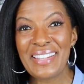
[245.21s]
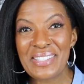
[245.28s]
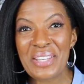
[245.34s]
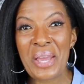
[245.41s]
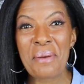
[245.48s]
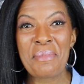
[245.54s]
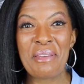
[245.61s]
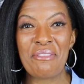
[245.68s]
It's
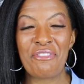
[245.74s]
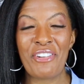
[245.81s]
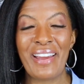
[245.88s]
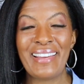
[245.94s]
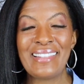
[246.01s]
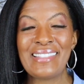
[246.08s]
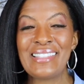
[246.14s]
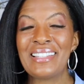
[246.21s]
coming,
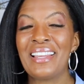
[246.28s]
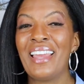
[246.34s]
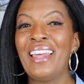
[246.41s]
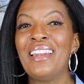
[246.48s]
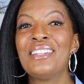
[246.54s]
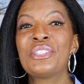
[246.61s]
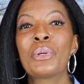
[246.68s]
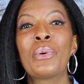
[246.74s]
friends, and
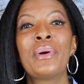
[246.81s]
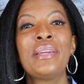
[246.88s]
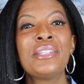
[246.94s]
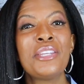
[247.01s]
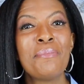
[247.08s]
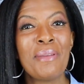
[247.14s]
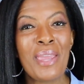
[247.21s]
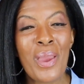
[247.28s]
it's going
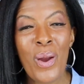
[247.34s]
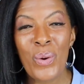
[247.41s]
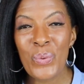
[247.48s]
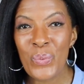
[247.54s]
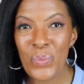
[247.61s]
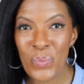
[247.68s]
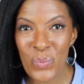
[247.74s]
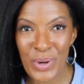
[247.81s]
to be
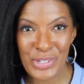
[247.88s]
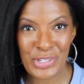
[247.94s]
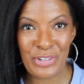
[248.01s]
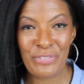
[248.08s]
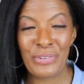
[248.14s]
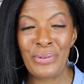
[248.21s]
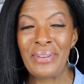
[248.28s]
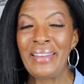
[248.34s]

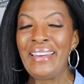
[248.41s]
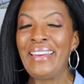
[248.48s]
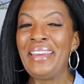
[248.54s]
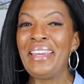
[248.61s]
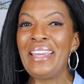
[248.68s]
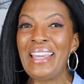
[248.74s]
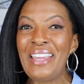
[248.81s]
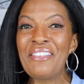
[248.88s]
wonderful,
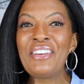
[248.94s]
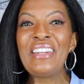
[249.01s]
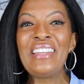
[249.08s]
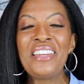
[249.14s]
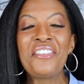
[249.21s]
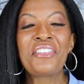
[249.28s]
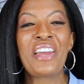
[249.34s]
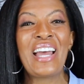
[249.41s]
even
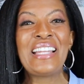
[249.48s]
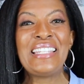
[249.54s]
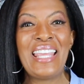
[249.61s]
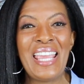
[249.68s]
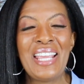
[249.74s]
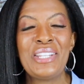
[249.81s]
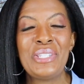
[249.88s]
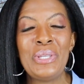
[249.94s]
if God
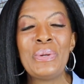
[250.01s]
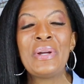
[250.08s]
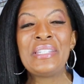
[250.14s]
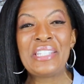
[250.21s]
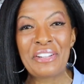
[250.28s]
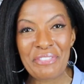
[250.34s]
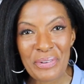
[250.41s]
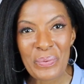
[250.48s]
takes you a
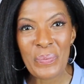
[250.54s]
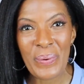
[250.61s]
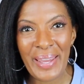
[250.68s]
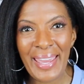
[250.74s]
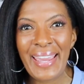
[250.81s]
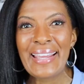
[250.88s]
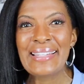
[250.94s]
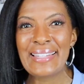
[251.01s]
different
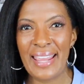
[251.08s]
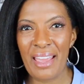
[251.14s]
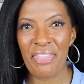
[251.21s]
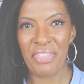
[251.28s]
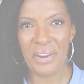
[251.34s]
way to get